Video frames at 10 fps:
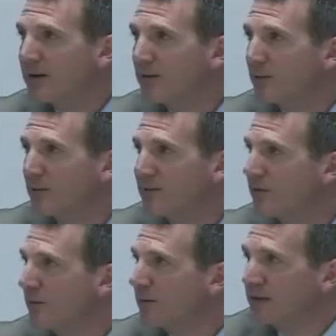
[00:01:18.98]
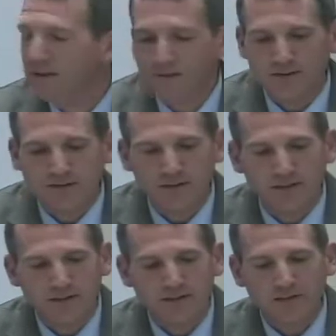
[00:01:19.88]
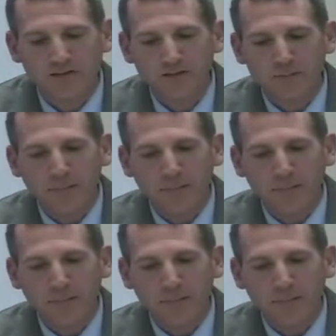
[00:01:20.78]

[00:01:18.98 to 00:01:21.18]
with so many cuts and reductions.